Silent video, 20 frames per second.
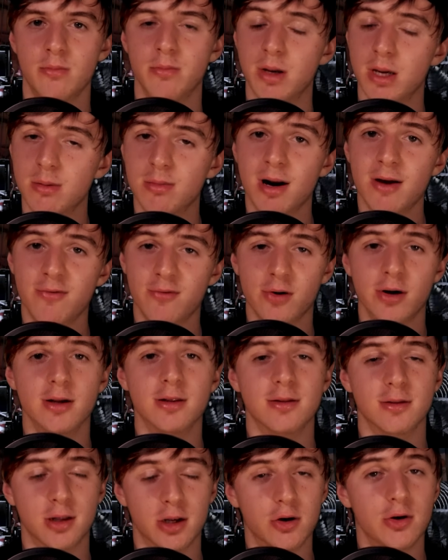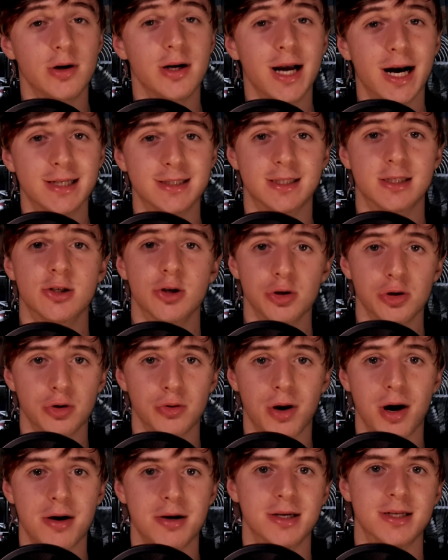Me and my friend literally had to turn
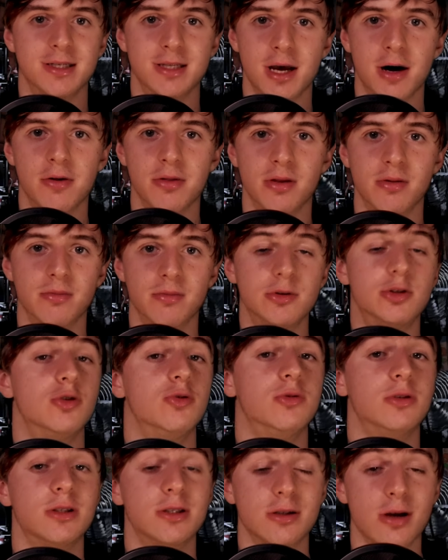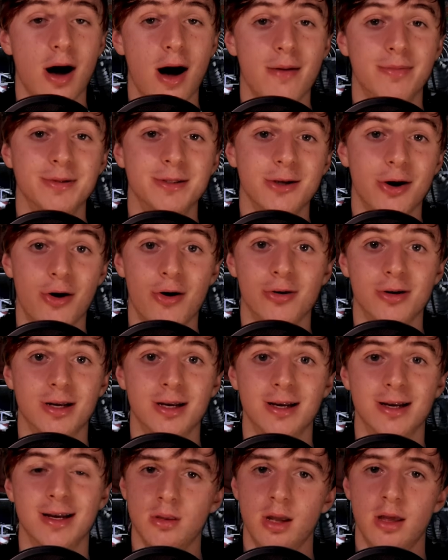around and tell them to stop talking.